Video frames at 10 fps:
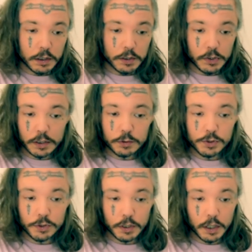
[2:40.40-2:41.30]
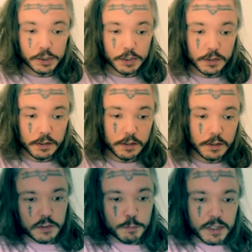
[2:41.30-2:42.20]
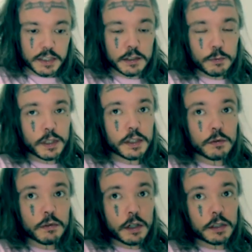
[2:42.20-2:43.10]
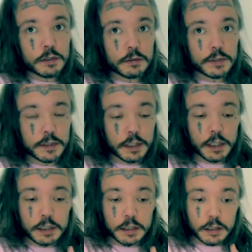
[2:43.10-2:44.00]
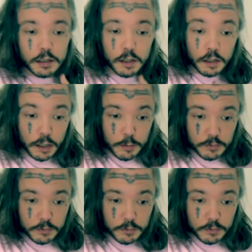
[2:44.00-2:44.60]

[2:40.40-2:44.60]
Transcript: You can lose your consciousness, especially when you are using in a club,